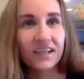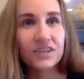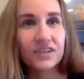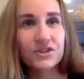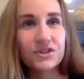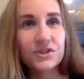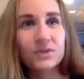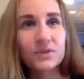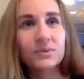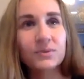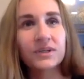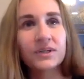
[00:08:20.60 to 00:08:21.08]

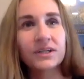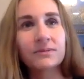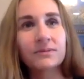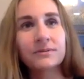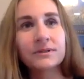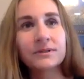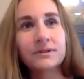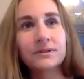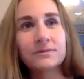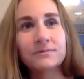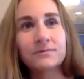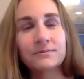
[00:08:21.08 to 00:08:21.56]
And so when I
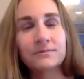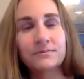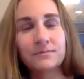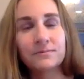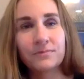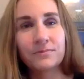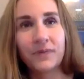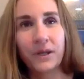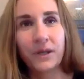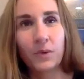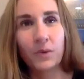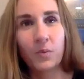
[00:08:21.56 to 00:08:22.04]
really,
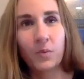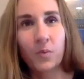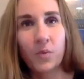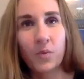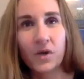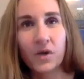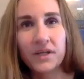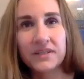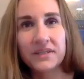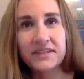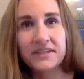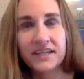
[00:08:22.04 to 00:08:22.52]
like,
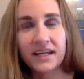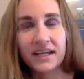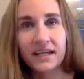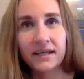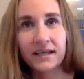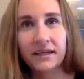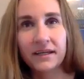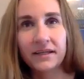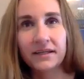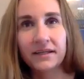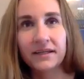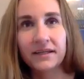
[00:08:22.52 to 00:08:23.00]
one
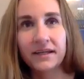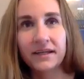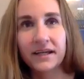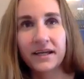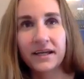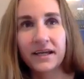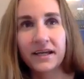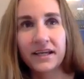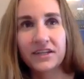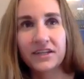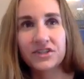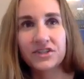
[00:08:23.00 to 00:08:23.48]
day
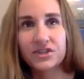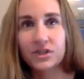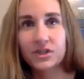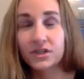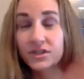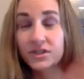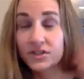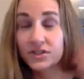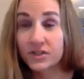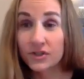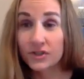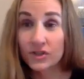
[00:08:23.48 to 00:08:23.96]
it
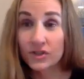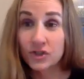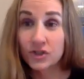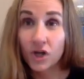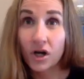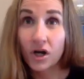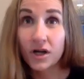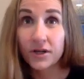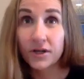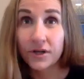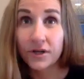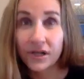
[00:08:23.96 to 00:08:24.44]
started to
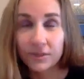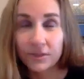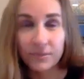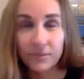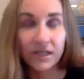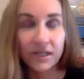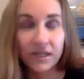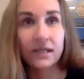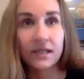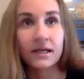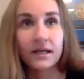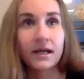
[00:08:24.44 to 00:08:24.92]
dawn on
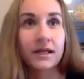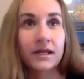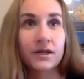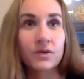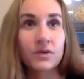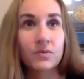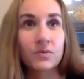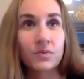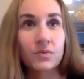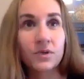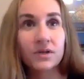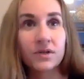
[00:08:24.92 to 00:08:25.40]
me, and
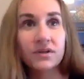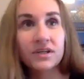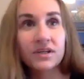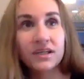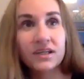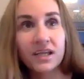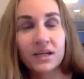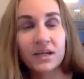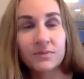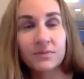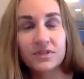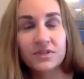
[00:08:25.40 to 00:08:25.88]
it
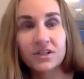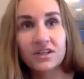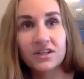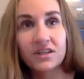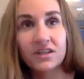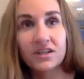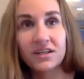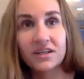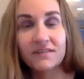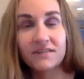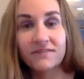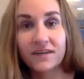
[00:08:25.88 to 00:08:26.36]
really came to
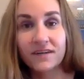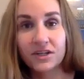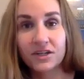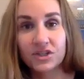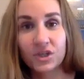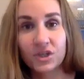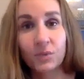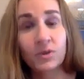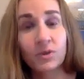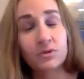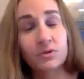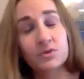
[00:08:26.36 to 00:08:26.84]
life
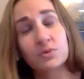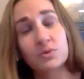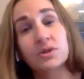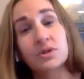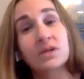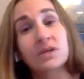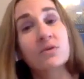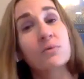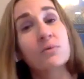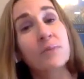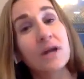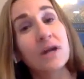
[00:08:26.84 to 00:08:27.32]
actually when I was
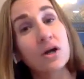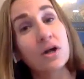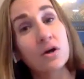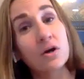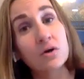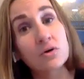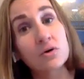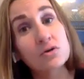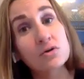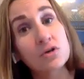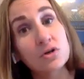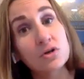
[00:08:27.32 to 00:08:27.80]
working with my
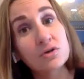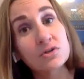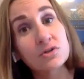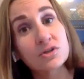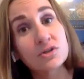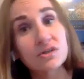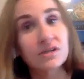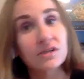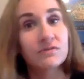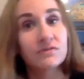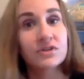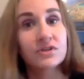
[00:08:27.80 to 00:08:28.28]
own
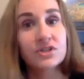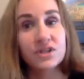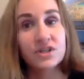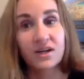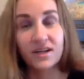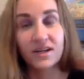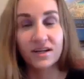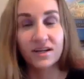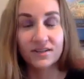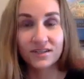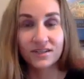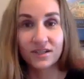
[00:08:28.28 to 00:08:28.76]
coach. I'll give a
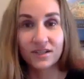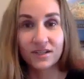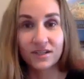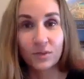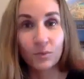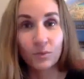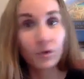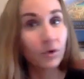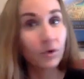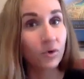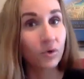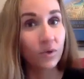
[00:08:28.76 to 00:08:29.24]
shout out to
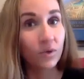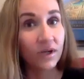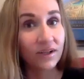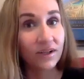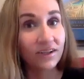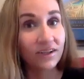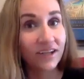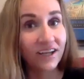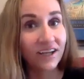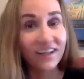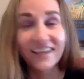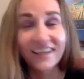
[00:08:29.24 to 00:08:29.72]
him real
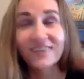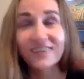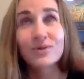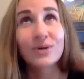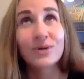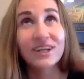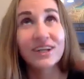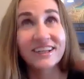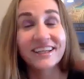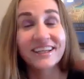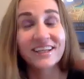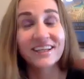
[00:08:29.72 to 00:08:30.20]

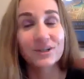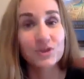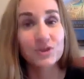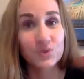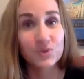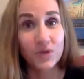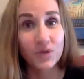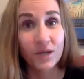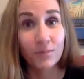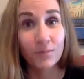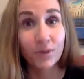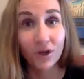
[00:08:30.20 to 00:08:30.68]
quickly here,
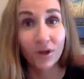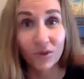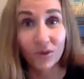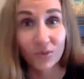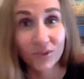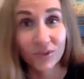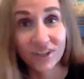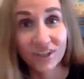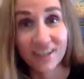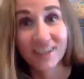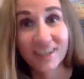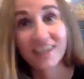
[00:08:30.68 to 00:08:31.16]
Dre
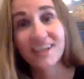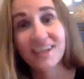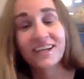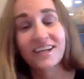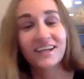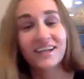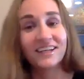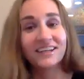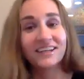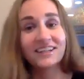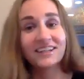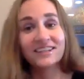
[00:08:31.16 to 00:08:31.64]
Baldwin.
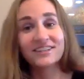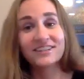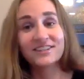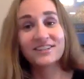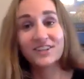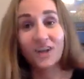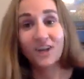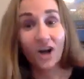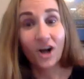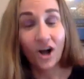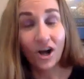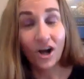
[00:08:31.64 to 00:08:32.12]
He's
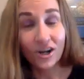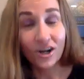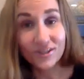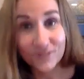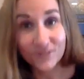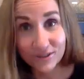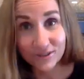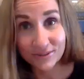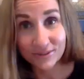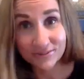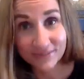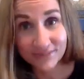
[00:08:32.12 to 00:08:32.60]

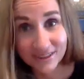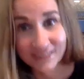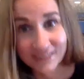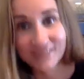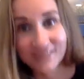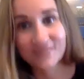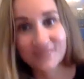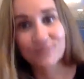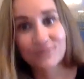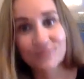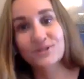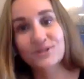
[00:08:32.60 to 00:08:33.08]
awesome.
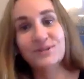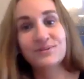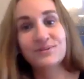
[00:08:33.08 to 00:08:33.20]
He's